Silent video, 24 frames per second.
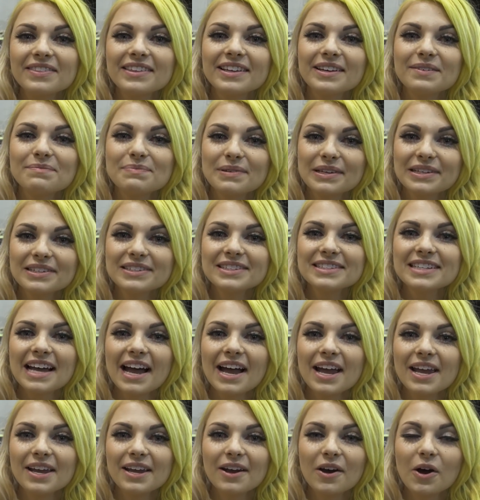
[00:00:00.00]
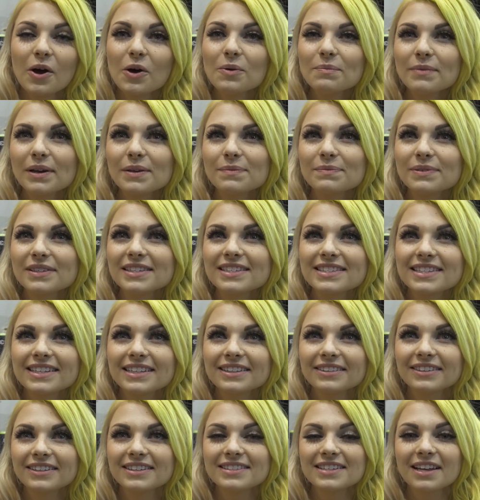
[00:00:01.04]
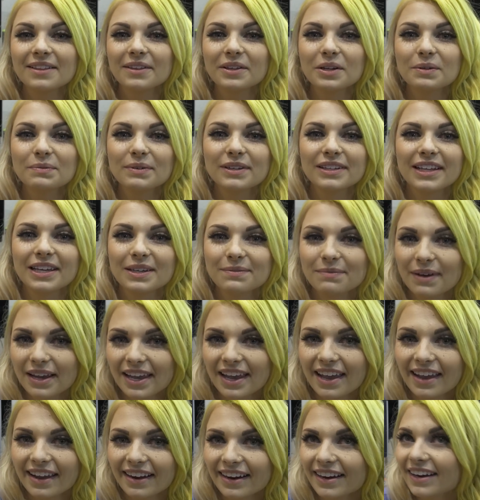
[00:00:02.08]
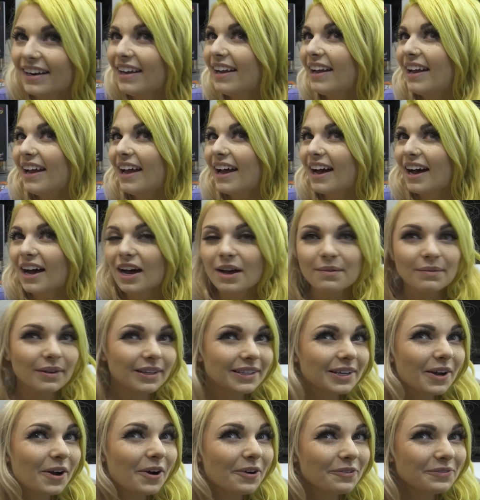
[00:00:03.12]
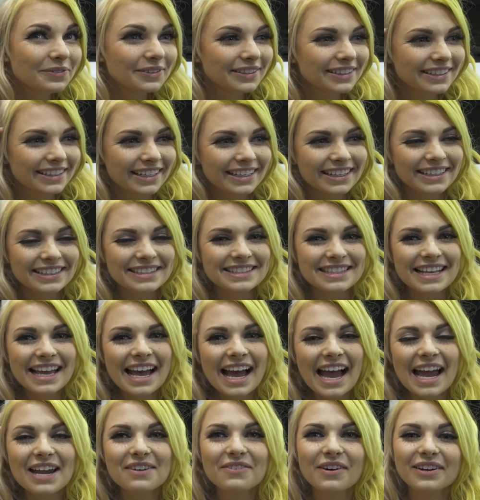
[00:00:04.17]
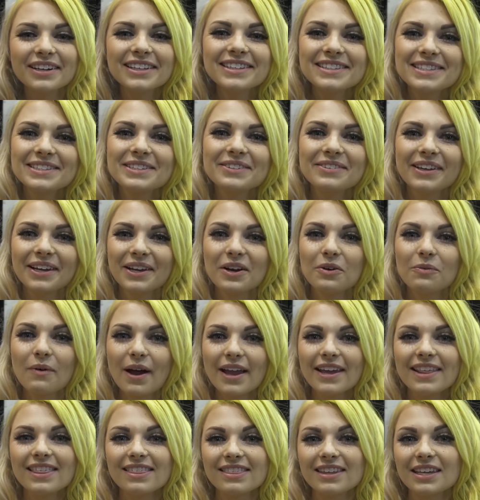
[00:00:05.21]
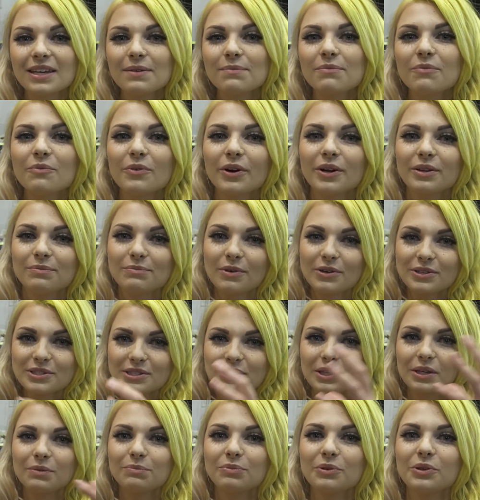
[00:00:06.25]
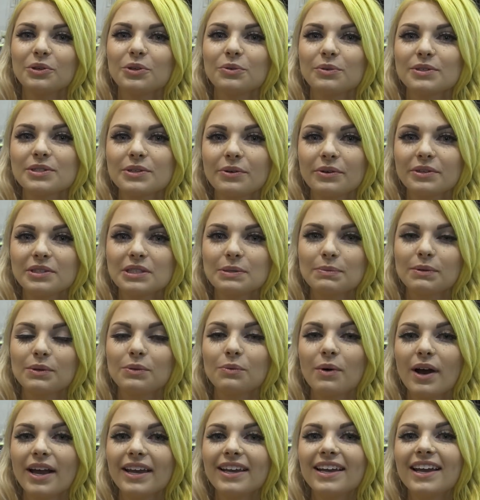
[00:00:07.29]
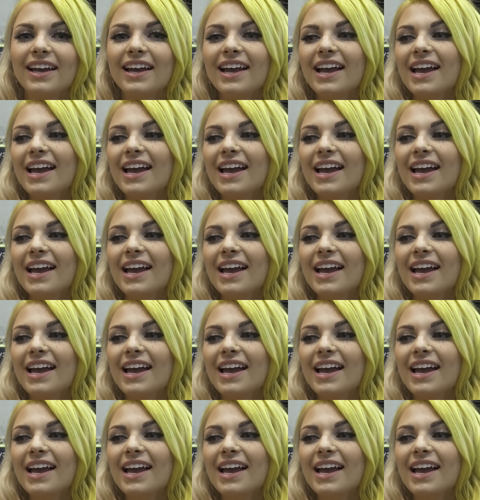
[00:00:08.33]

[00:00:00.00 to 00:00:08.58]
the build, I hope my PC looks a little bit like my hair. And hopefully like I wanted to do like a white theme where most of the computer was going to be white.